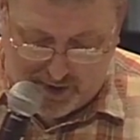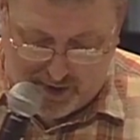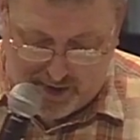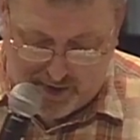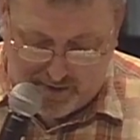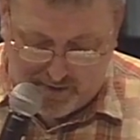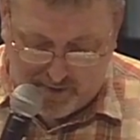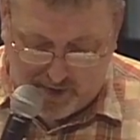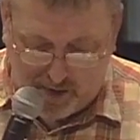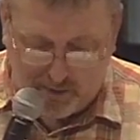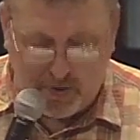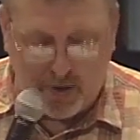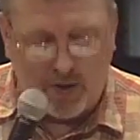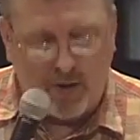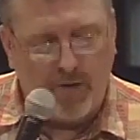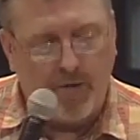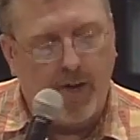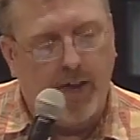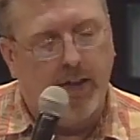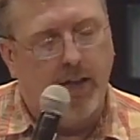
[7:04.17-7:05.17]
I'm sure
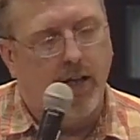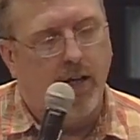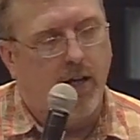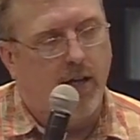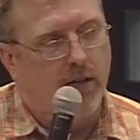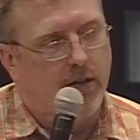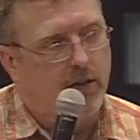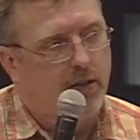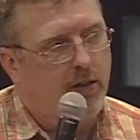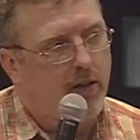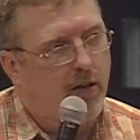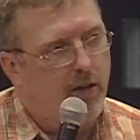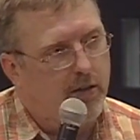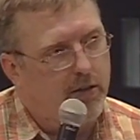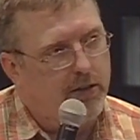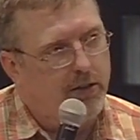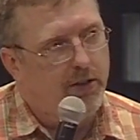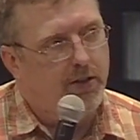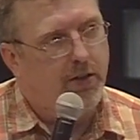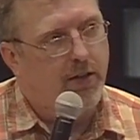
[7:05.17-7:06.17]
if I'd gone to
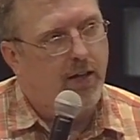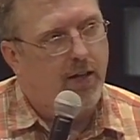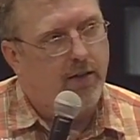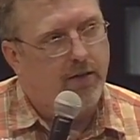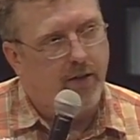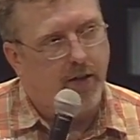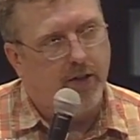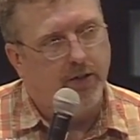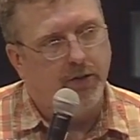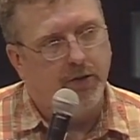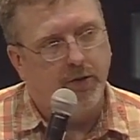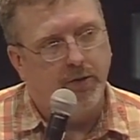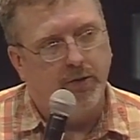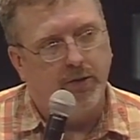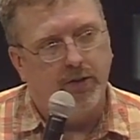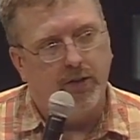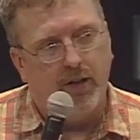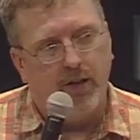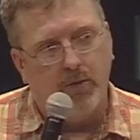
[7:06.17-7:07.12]
college out of high school,